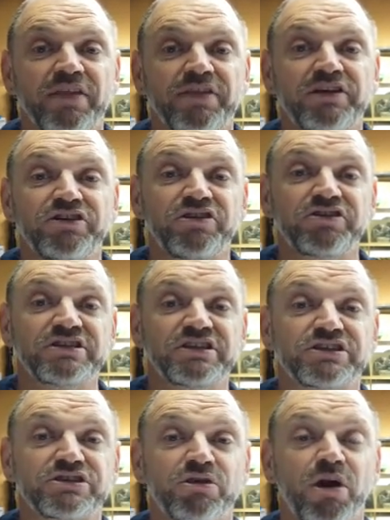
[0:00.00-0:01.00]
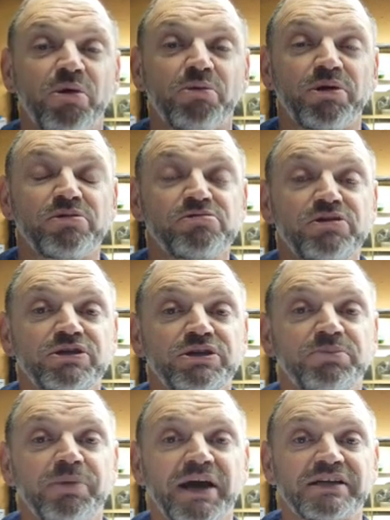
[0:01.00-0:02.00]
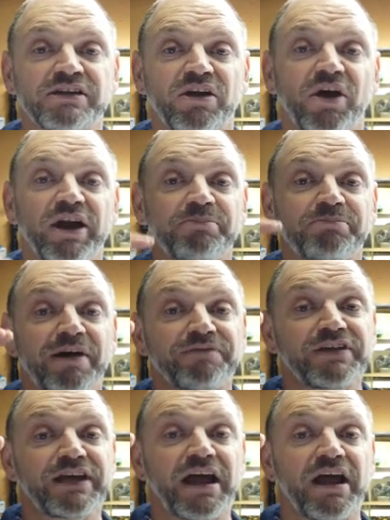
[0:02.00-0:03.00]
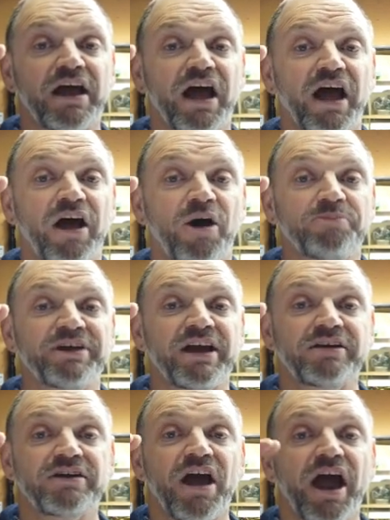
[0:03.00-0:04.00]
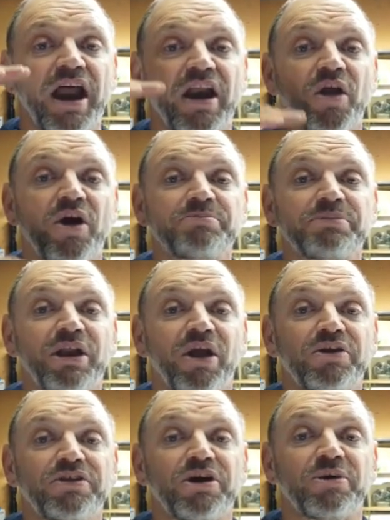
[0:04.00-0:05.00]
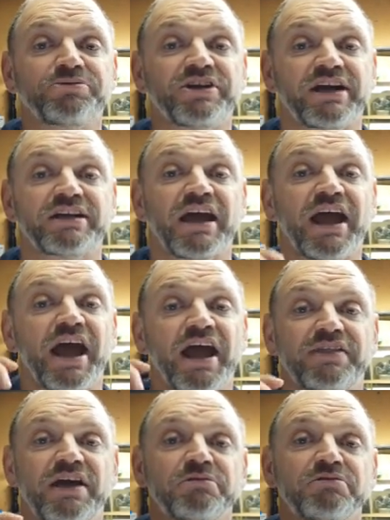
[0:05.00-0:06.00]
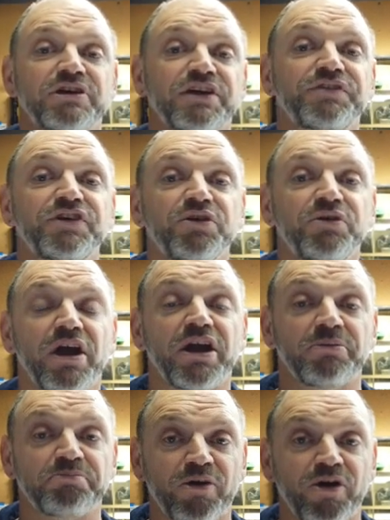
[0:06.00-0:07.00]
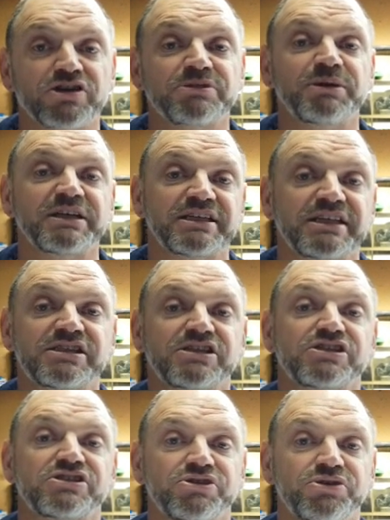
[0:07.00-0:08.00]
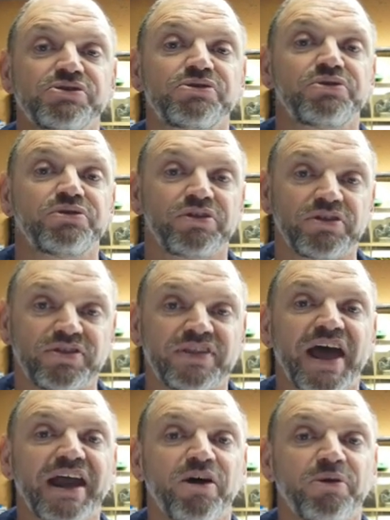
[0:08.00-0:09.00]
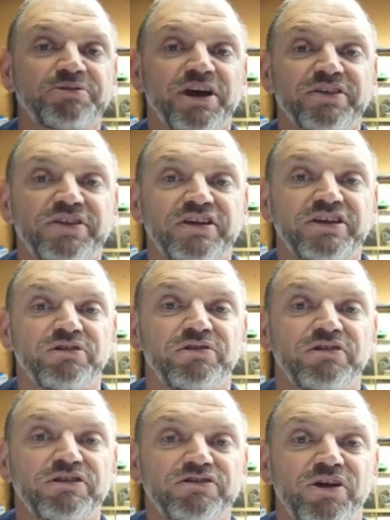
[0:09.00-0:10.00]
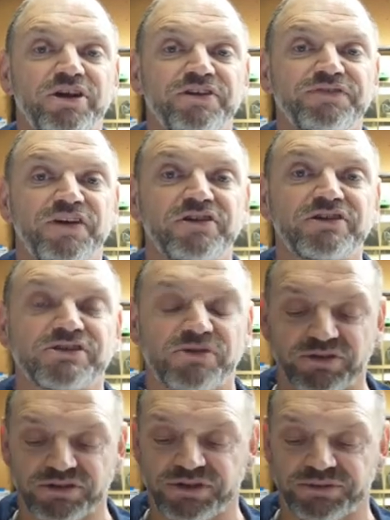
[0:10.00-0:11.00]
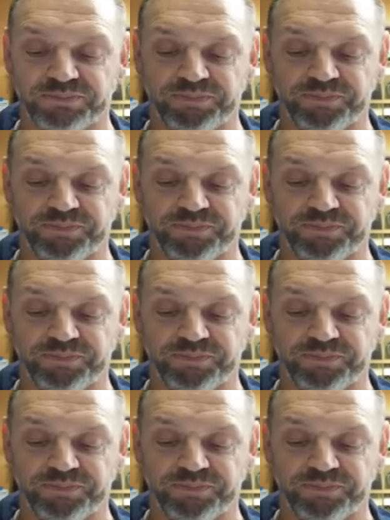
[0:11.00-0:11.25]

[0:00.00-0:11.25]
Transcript: then using the scroll wheel you place a line above the object and a line below the object, and that will give you an approximate distance to that object that you're trying to focus on to.